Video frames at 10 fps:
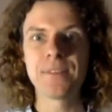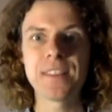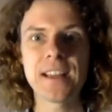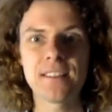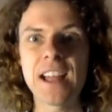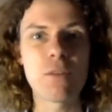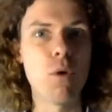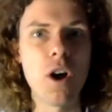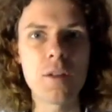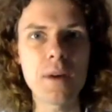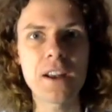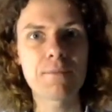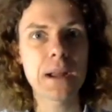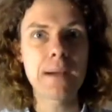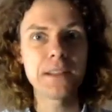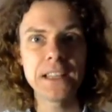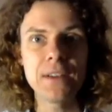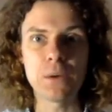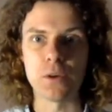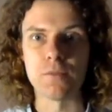Then later on, it might have become a
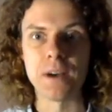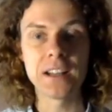living room.